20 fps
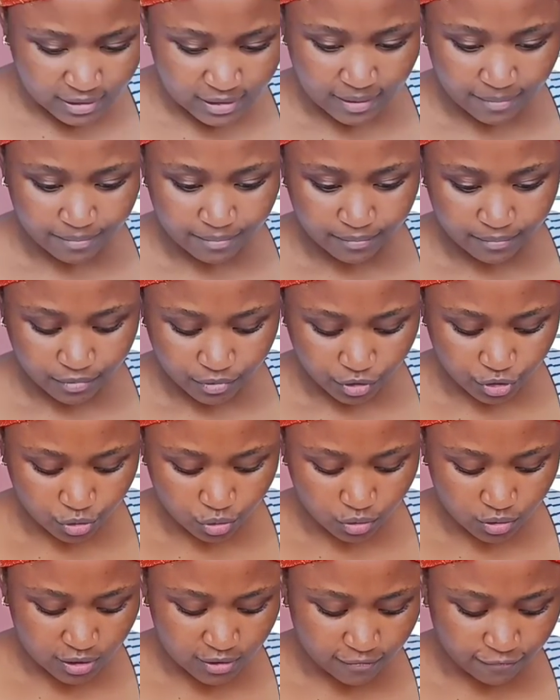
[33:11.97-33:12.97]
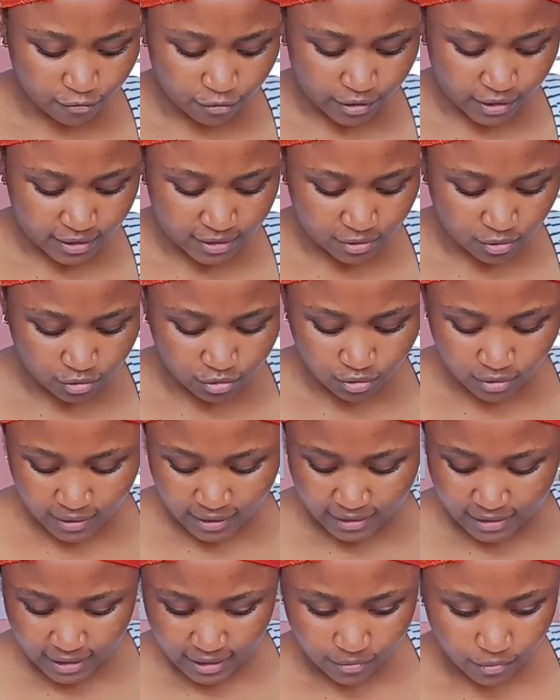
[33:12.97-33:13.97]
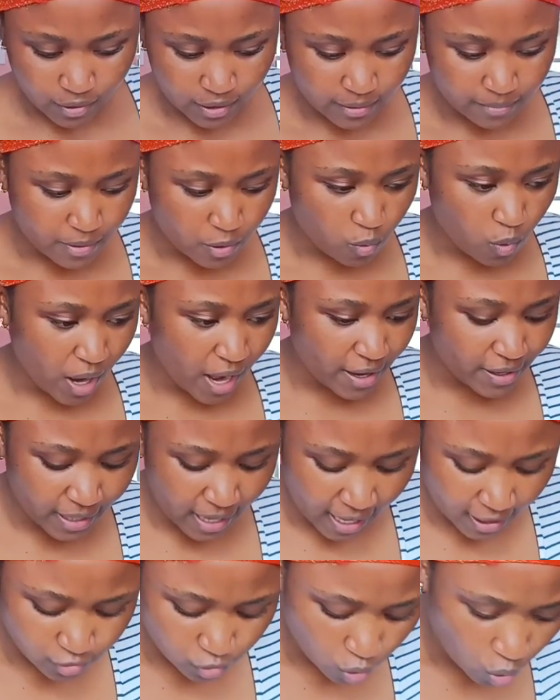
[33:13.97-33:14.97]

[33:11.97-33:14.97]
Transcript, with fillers: some shoes for isco so that he will be wearing at